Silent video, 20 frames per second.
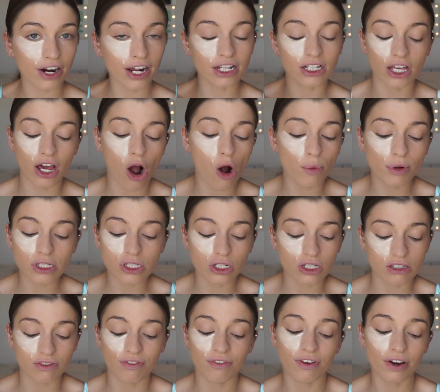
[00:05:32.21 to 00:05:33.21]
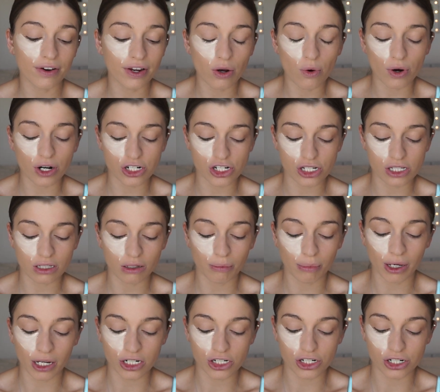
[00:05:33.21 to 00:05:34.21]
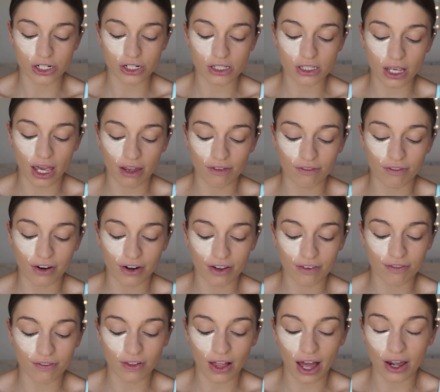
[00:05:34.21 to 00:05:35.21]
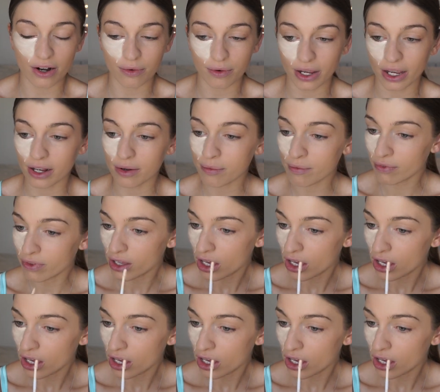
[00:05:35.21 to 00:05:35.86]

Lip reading: It always looks very gorgeous in pictures and very flattering.